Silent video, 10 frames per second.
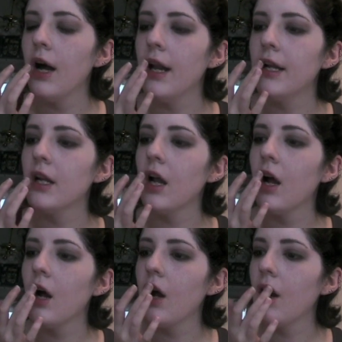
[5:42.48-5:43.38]
And it
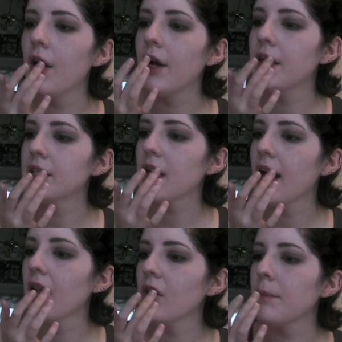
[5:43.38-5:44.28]
does
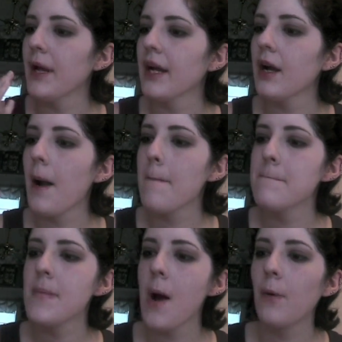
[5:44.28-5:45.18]
kind of look pink
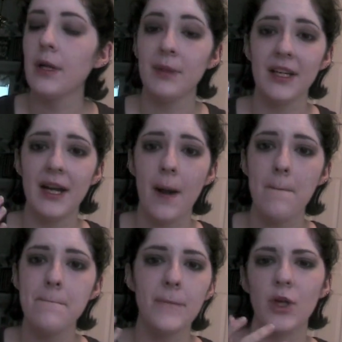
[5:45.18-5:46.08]
when you blend it
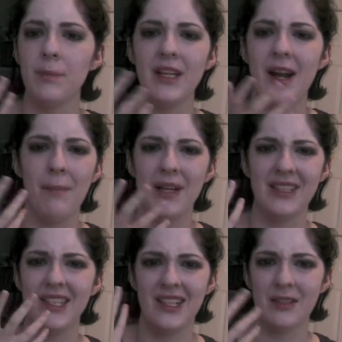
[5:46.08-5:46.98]
out. You can blend it out
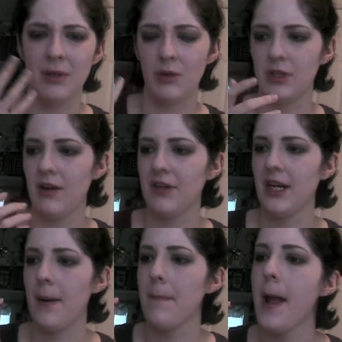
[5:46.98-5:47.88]
messy, it doesn't matter, we're covering
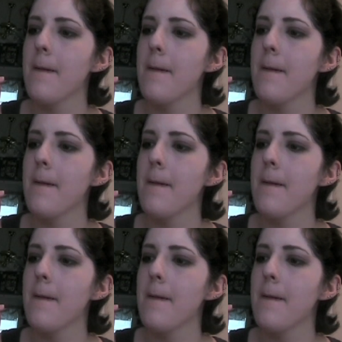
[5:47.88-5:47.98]
it up.